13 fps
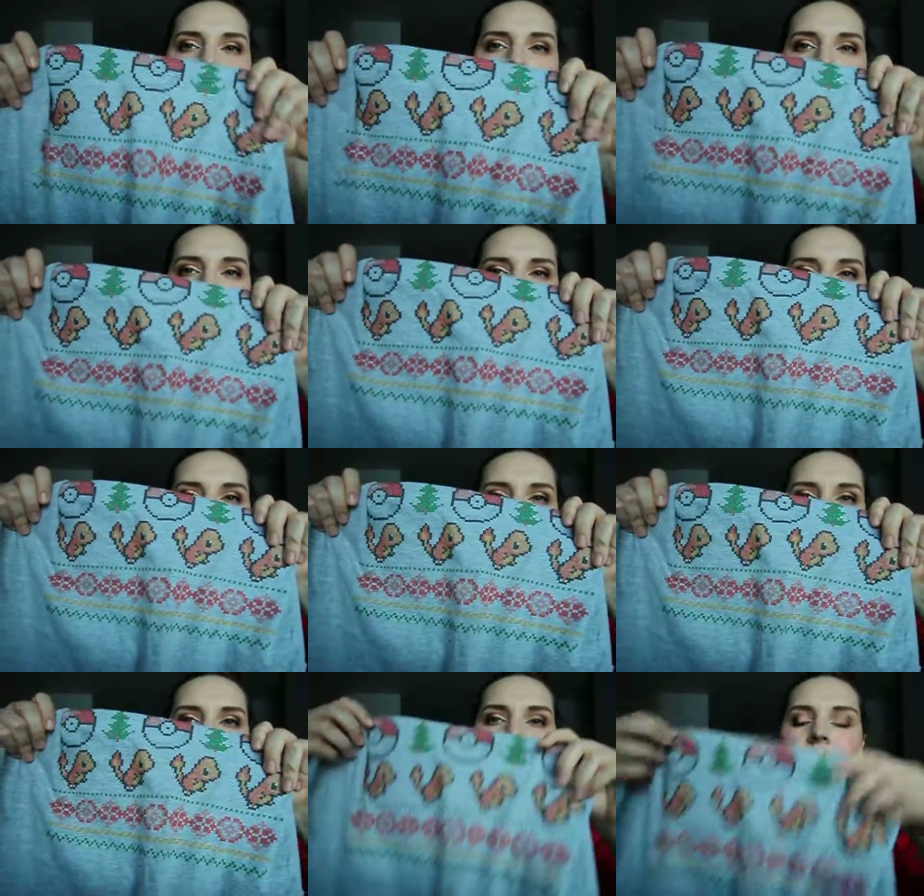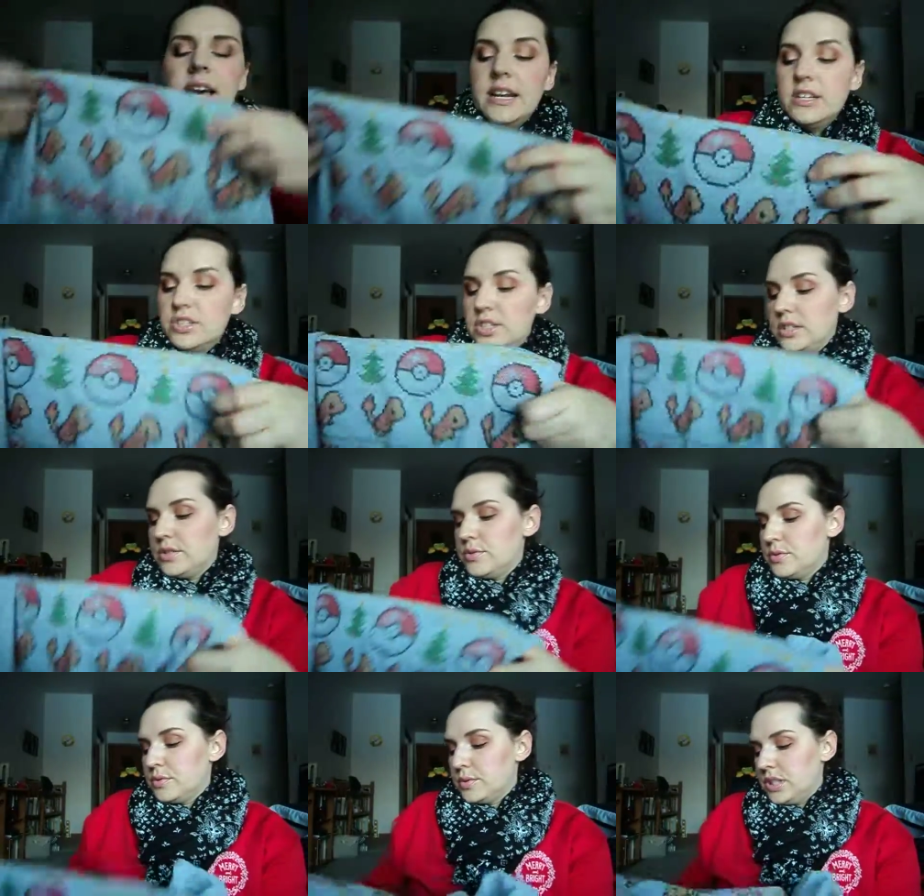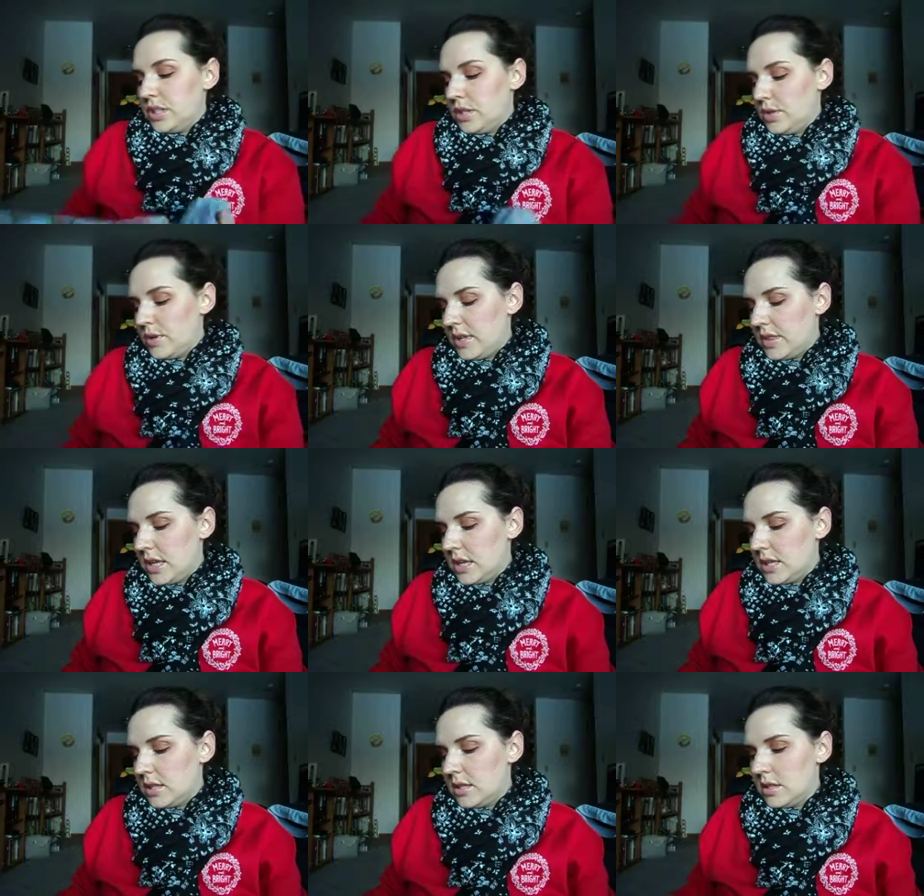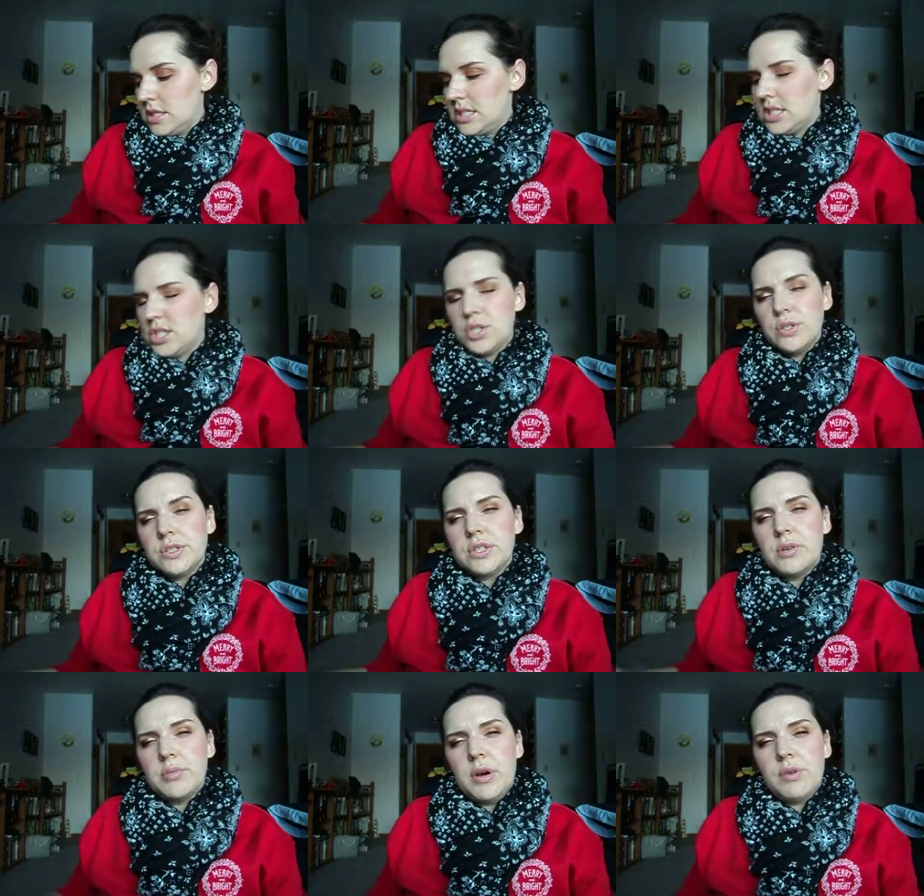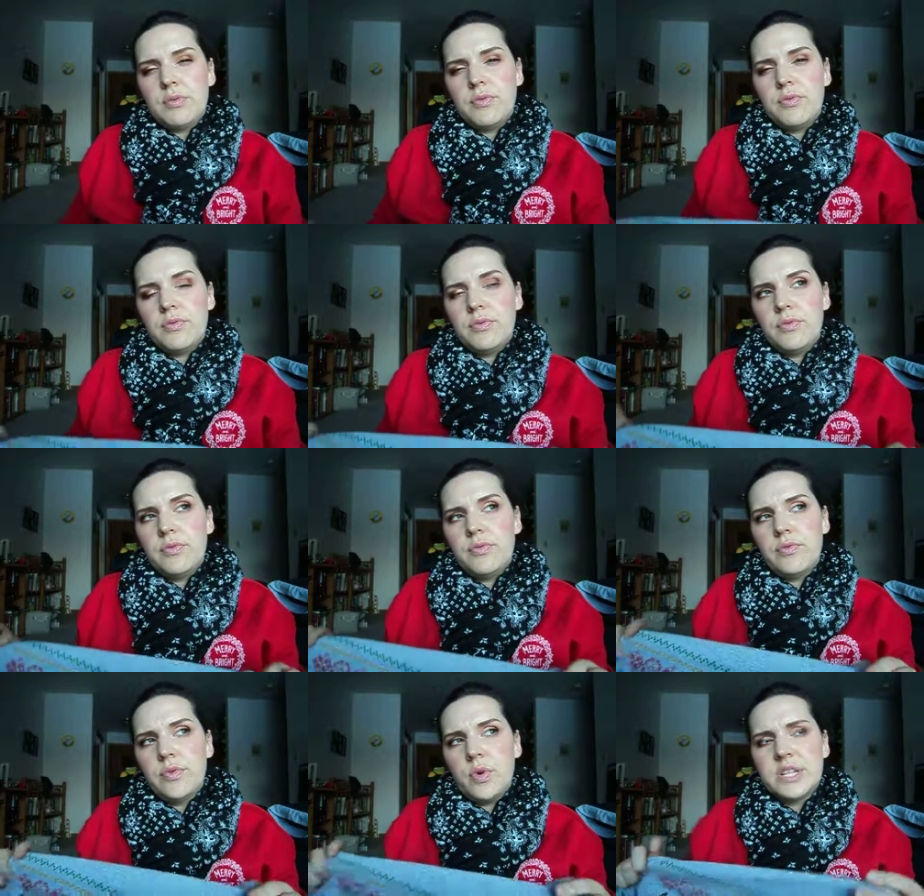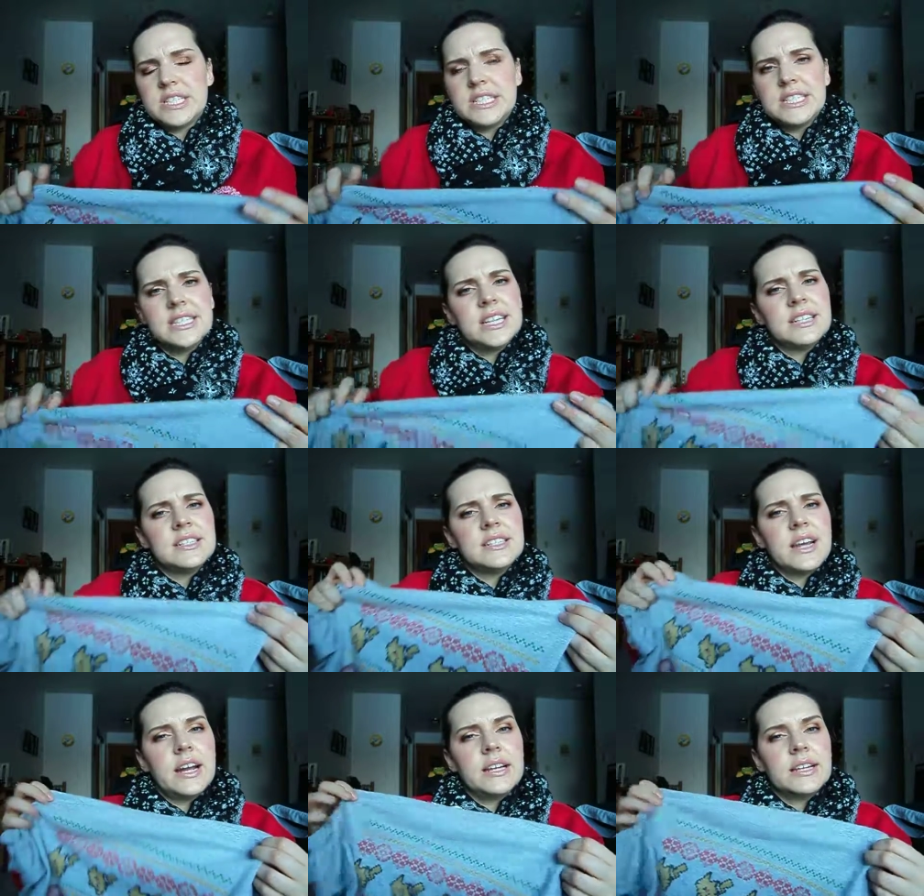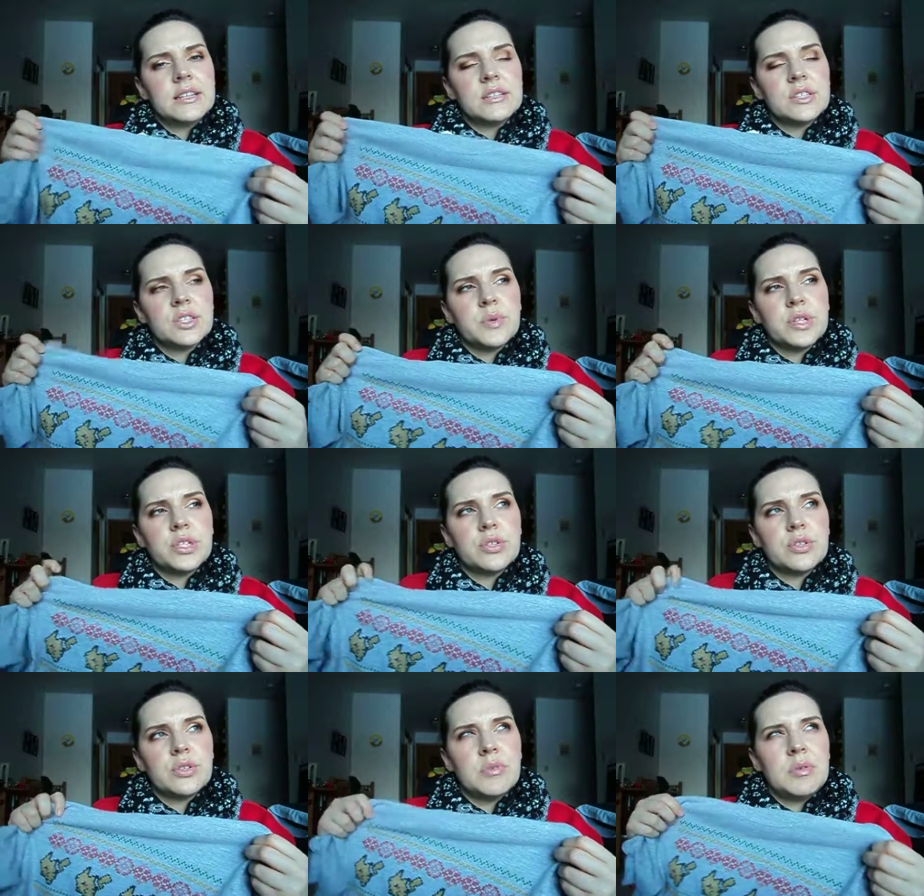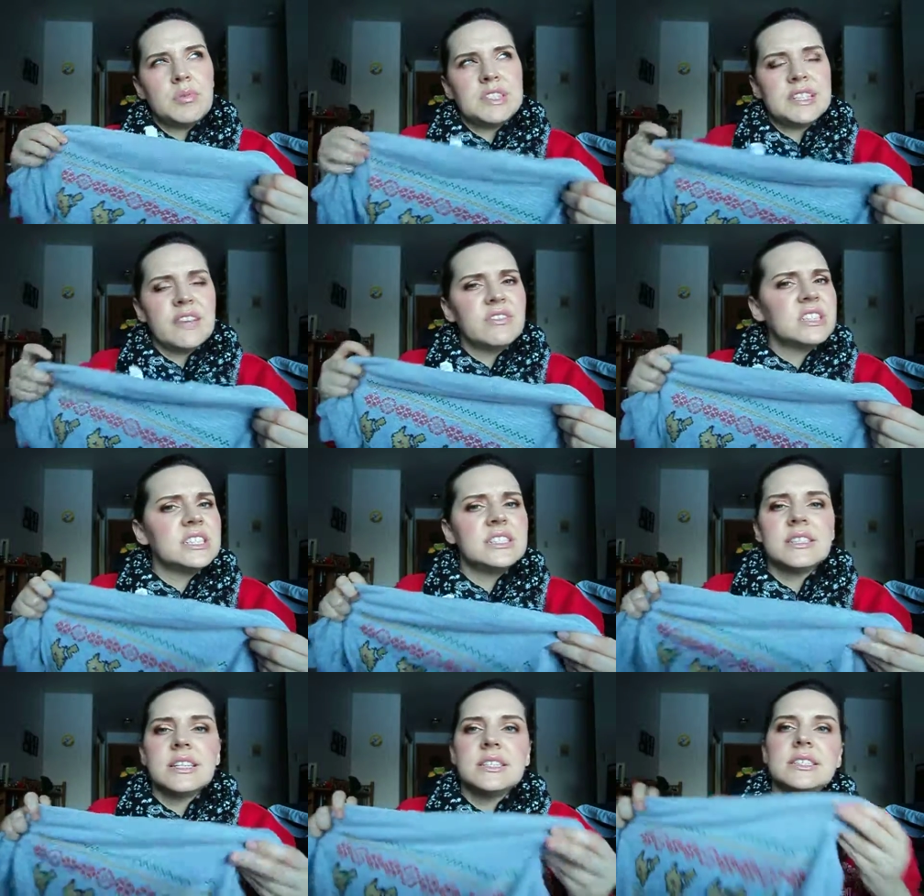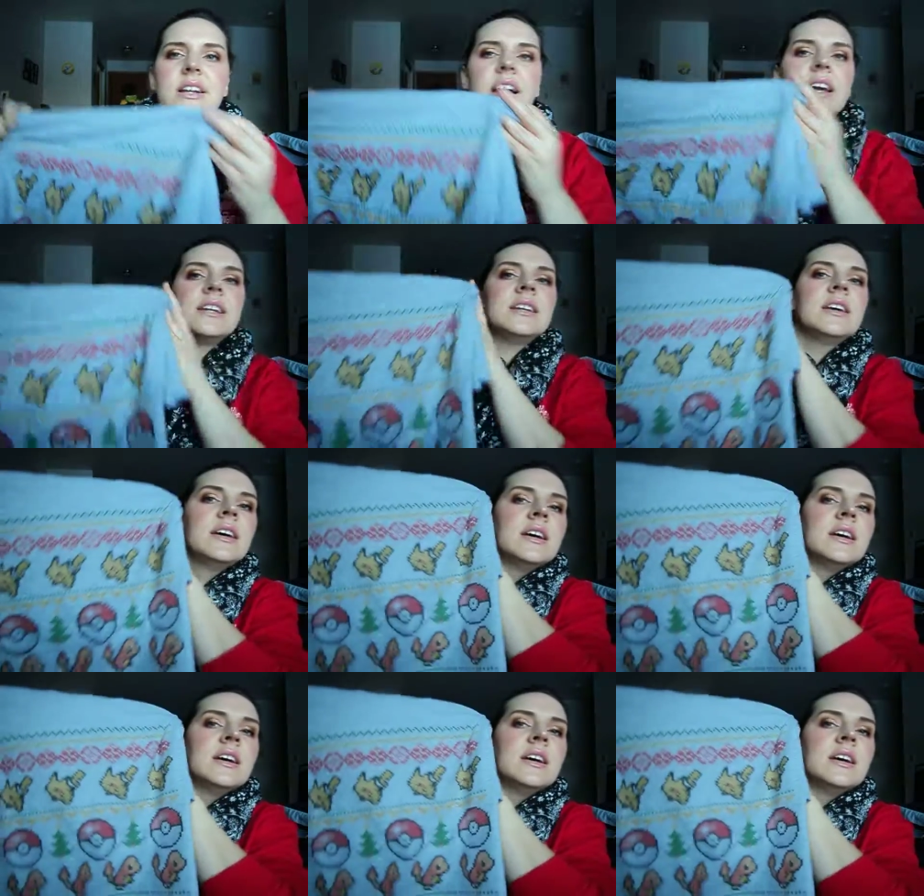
quality. And I just thought this was really cute. I think the t-shirts are about $14.99 and the sweatshirts are maybe $17.99.